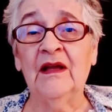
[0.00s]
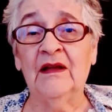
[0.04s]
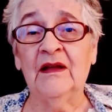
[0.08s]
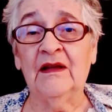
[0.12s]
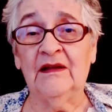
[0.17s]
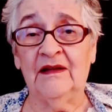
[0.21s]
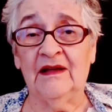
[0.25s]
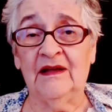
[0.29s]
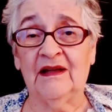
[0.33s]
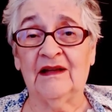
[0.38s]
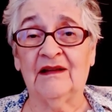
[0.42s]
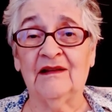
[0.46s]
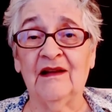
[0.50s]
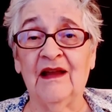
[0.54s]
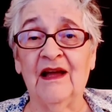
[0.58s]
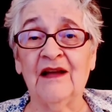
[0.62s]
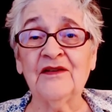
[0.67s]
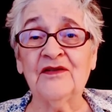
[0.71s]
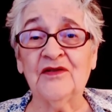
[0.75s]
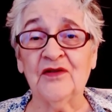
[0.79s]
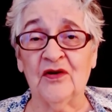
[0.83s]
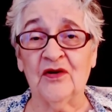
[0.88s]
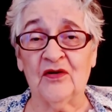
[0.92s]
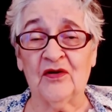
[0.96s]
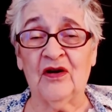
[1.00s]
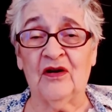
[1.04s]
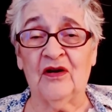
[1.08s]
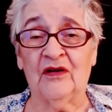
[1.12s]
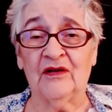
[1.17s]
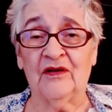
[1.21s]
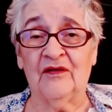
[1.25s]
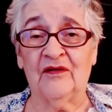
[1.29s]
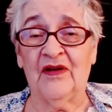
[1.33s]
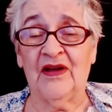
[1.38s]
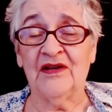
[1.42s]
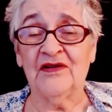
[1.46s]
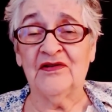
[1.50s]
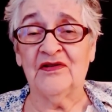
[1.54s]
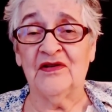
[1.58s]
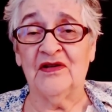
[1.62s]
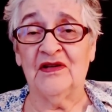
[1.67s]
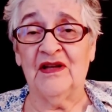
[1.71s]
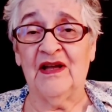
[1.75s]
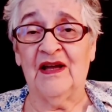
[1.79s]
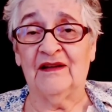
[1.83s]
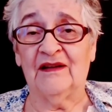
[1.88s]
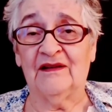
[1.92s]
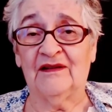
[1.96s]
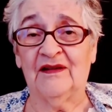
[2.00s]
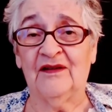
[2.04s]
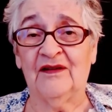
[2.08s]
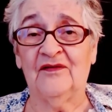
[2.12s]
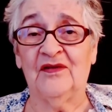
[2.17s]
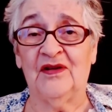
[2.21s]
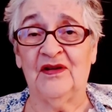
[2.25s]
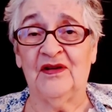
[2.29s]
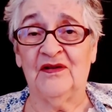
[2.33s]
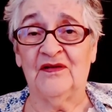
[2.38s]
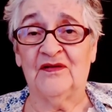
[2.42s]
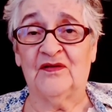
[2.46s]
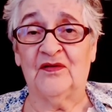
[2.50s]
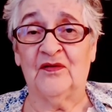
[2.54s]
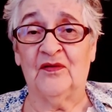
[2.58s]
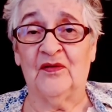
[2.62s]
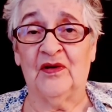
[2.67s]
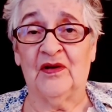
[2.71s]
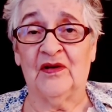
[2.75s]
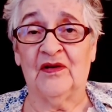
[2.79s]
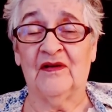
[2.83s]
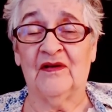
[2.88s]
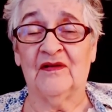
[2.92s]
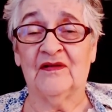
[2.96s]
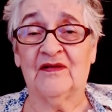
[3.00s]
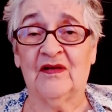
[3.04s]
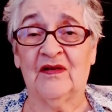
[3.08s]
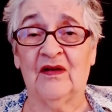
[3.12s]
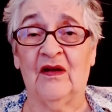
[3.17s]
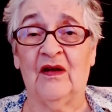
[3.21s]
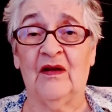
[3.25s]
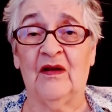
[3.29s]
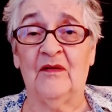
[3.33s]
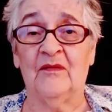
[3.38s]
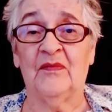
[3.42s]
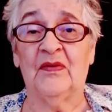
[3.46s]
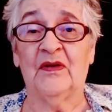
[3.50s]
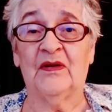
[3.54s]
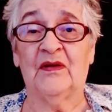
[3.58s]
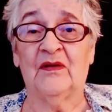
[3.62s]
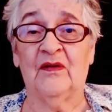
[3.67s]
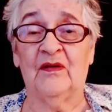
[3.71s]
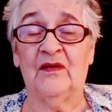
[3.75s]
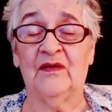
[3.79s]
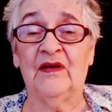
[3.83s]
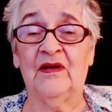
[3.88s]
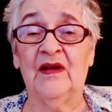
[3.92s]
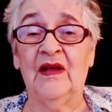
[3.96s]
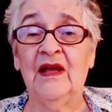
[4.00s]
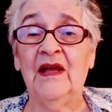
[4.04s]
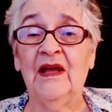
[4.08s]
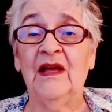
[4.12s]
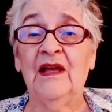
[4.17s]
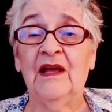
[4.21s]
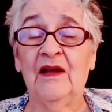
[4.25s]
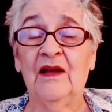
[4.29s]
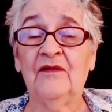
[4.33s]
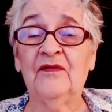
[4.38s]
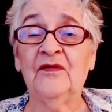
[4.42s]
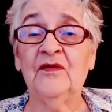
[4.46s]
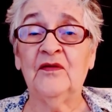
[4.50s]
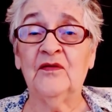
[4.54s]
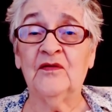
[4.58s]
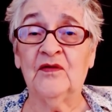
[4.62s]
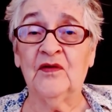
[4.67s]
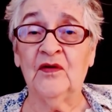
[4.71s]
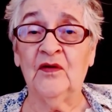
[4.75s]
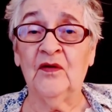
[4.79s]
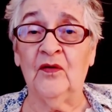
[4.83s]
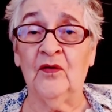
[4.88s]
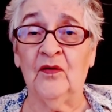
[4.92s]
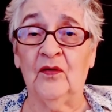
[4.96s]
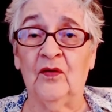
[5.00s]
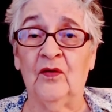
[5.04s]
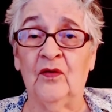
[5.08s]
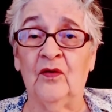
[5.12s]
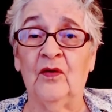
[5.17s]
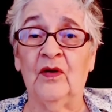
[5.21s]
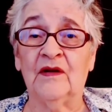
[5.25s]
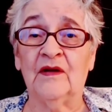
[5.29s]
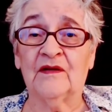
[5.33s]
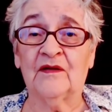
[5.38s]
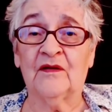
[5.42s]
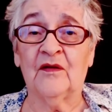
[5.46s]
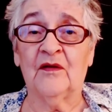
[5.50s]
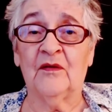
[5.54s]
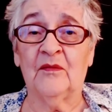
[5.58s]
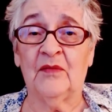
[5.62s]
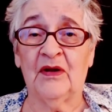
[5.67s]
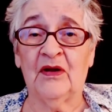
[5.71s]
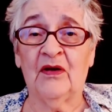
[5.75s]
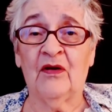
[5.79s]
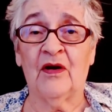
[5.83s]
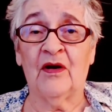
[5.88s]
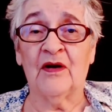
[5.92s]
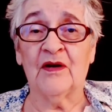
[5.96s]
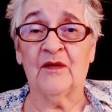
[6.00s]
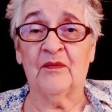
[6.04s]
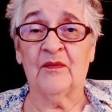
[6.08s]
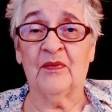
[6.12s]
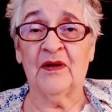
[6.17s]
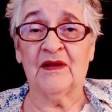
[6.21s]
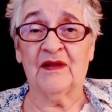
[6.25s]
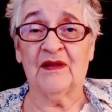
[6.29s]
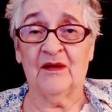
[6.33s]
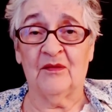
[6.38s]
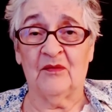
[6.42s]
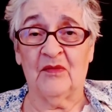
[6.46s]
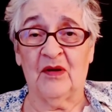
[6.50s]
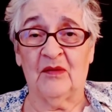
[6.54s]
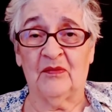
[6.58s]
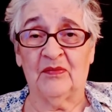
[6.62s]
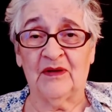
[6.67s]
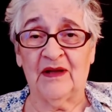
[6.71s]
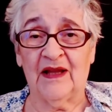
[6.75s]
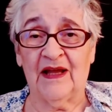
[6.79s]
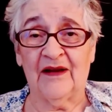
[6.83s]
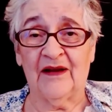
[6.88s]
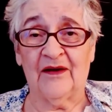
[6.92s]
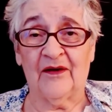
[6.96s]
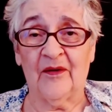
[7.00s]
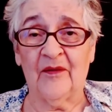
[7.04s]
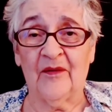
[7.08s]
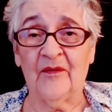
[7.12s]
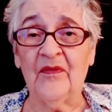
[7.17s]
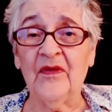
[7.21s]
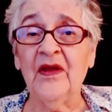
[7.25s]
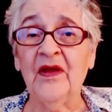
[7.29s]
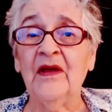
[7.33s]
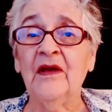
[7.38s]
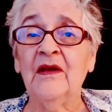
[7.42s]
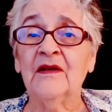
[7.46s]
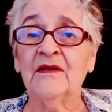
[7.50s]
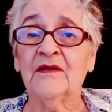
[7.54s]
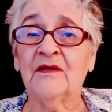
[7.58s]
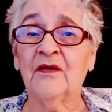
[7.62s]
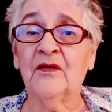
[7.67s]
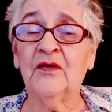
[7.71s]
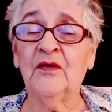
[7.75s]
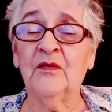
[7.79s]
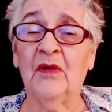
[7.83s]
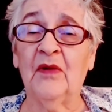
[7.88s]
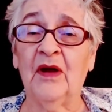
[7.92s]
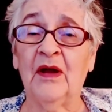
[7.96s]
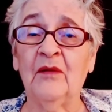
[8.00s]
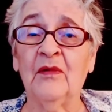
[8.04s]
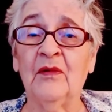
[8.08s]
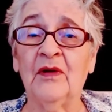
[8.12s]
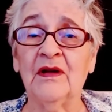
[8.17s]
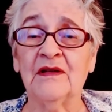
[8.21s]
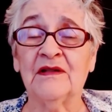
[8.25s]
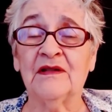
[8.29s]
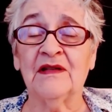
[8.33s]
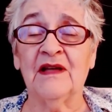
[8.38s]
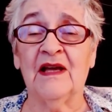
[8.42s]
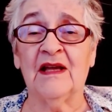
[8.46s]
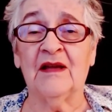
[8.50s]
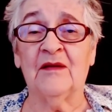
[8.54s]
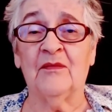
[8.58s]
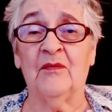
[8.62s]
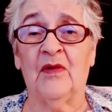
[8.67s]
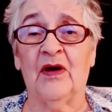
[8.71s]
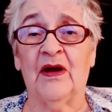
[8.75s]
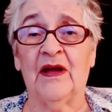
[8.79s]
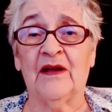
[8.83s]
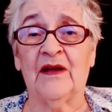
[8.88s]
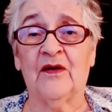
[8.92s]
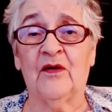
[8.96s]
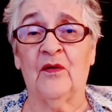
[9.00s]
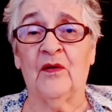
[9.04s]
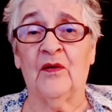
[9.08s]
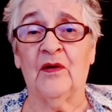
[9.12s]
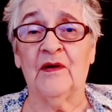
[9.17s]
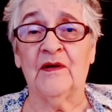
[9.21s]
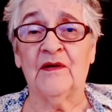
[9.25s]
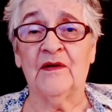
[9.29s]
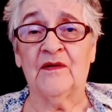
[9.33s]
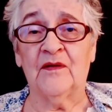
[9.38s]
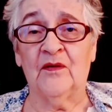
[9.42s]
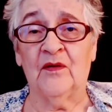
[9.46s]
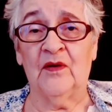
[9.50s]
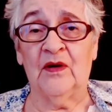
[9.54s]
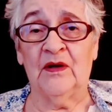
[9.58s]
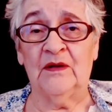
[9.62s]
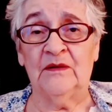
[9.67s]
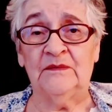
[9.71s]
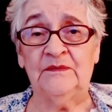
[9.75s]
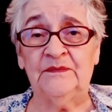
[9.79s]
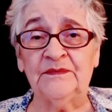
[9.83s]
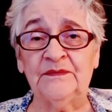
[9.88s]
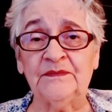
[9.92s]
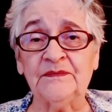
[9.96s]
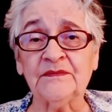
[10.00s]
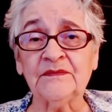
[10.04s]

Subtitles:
neglect your cultivation activities during this time, because if you do, it's going to be hard to pick them up later. So you might want to take my course on